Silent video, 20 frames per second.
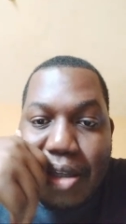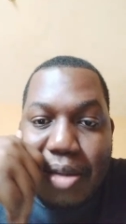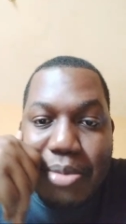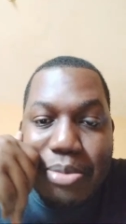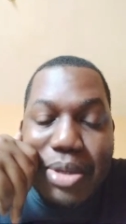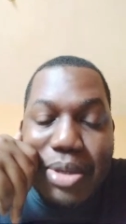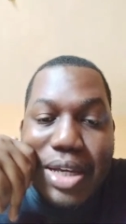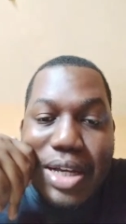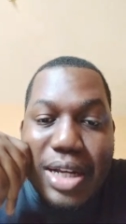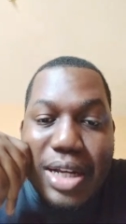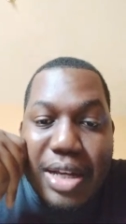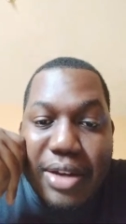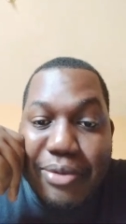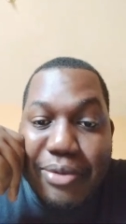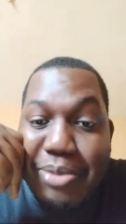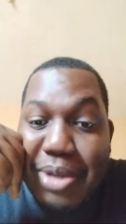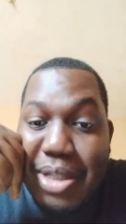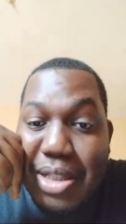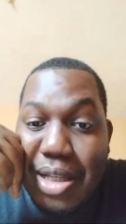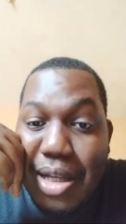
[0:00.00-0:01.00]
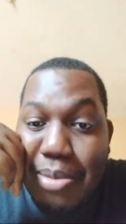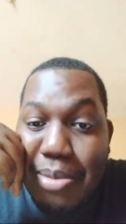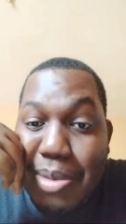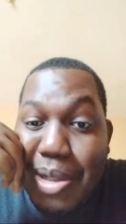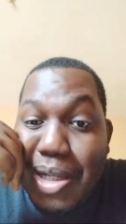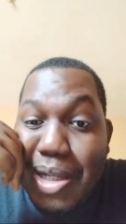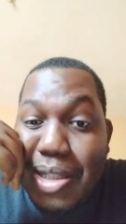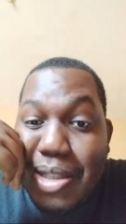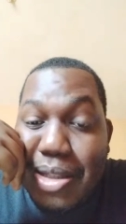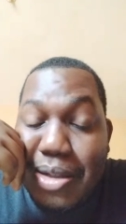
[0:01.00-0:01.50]
Me I have mix and
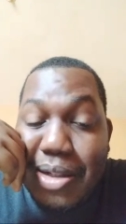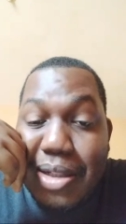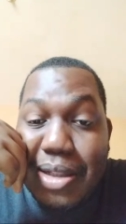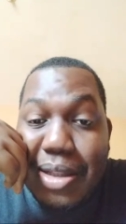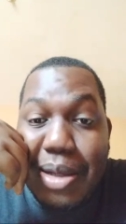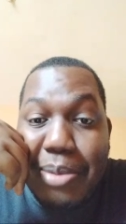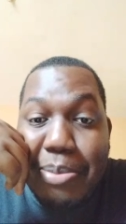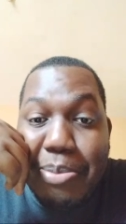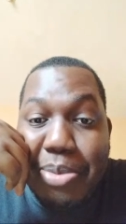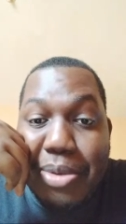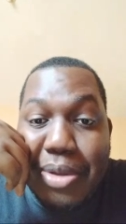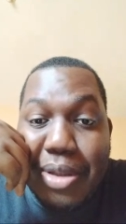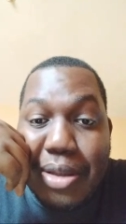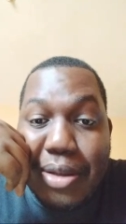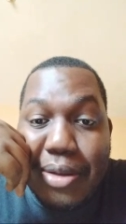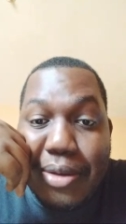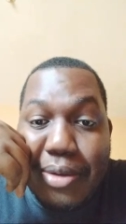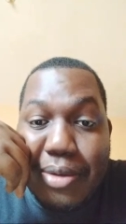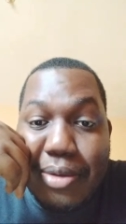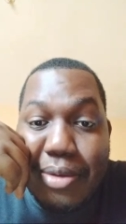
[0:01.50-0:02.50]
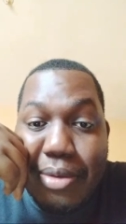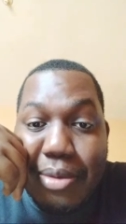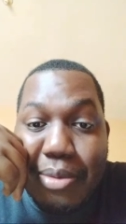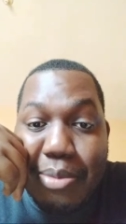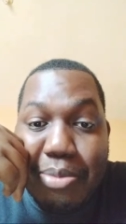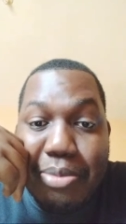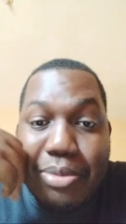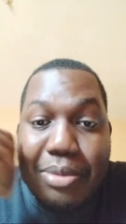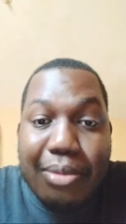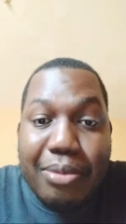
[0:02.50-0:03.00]
mastering template
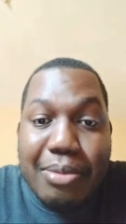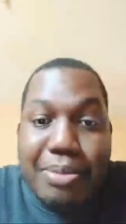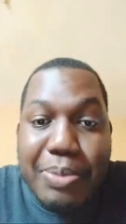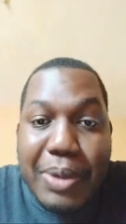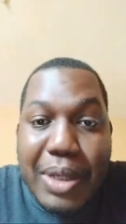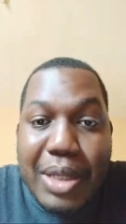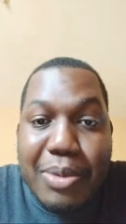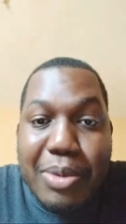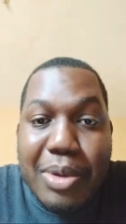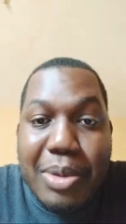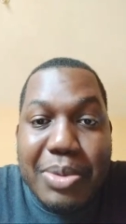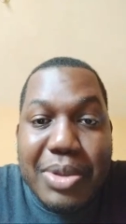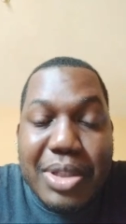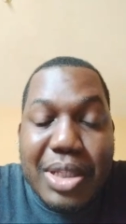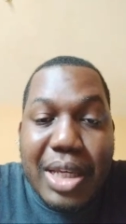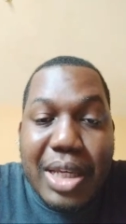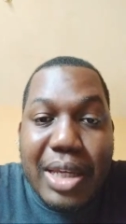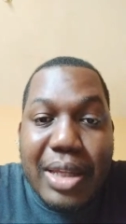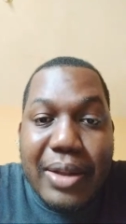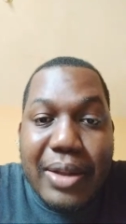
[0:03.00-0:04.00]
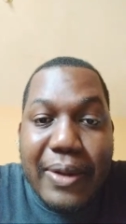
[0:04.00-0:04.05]
on the website.